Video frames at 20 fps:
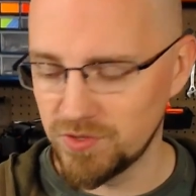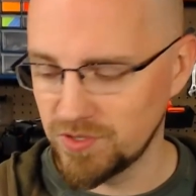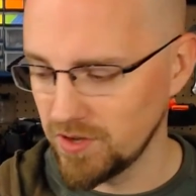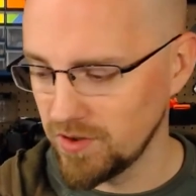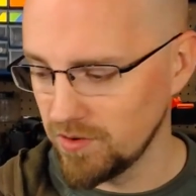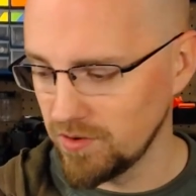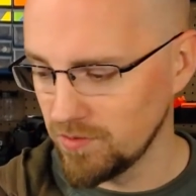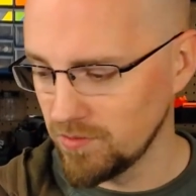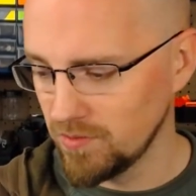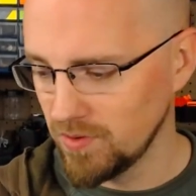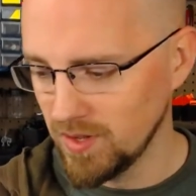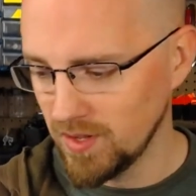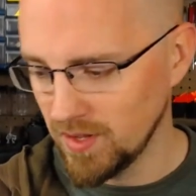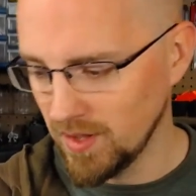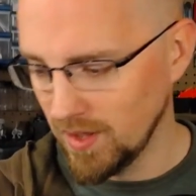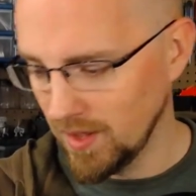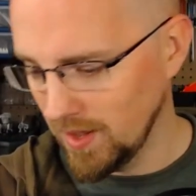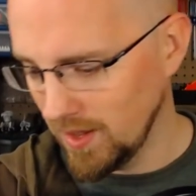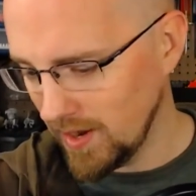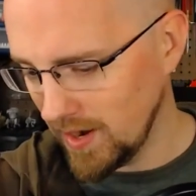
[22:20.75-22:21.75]
So
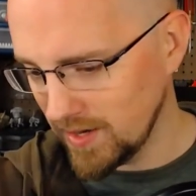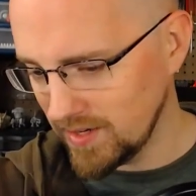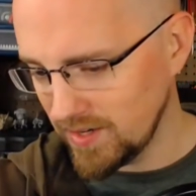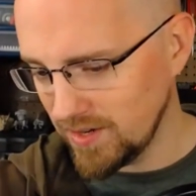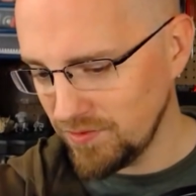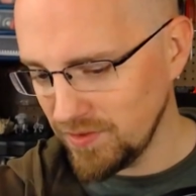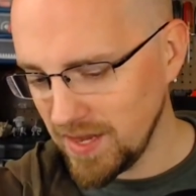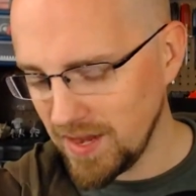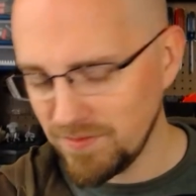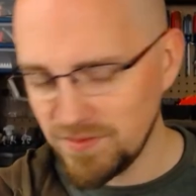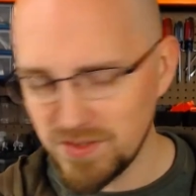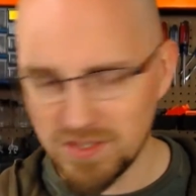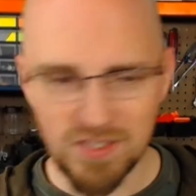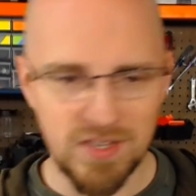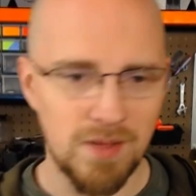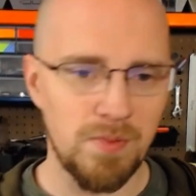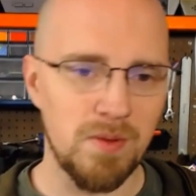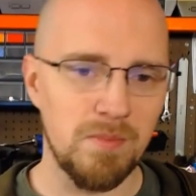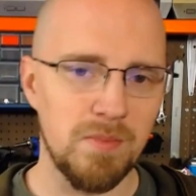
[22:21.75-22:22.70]
I definitely have to step